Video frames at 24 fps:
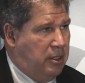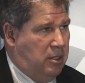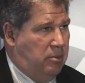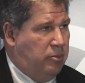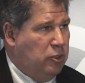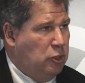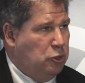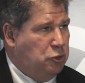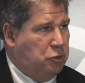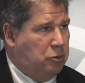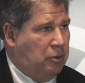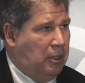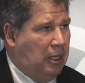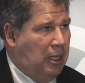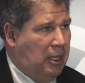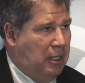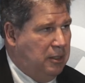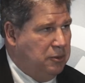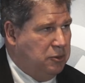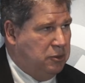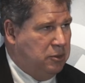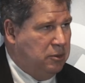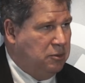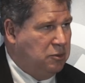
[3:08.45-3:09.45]
commercial
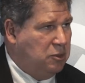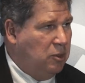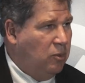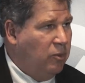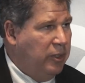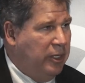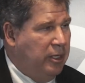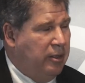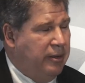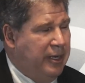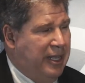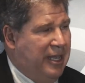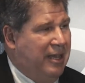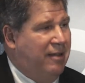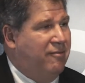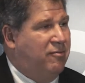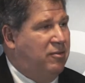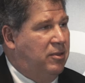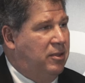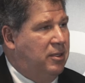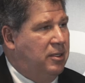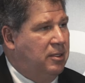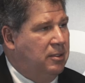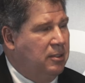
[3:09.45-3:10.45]
launch. So we already
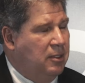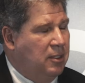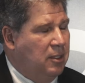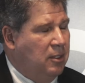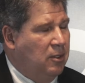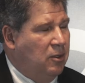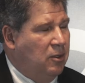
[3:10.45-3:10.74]
have the